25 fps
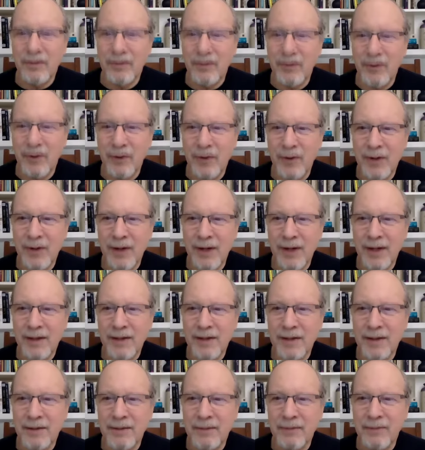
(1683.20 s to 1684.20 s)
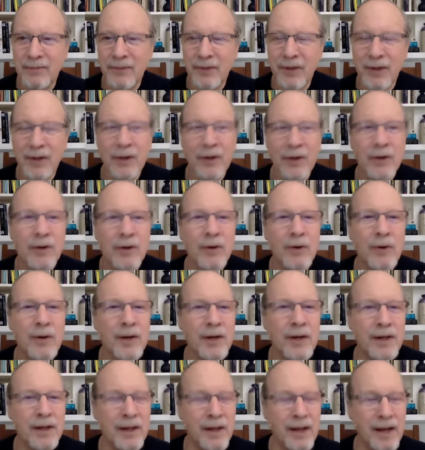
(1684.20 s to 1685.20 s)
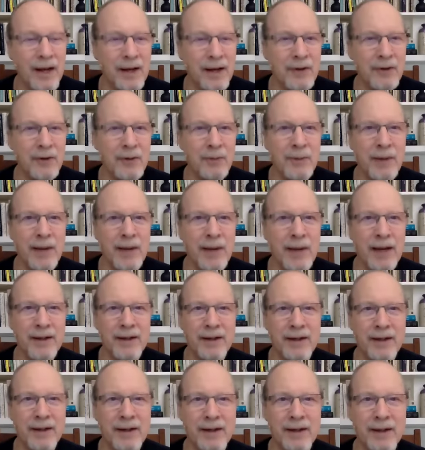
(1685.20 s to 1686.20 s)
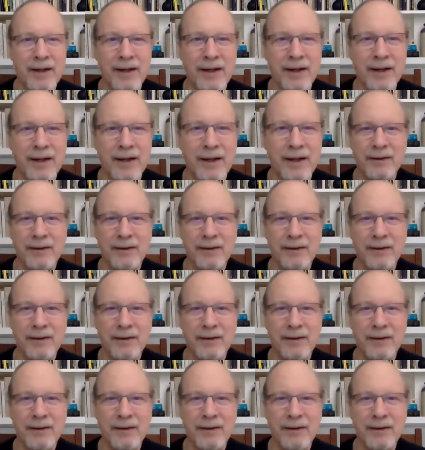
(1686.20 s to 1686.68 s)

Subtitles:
Very nice. Go ahead and lie on your back again.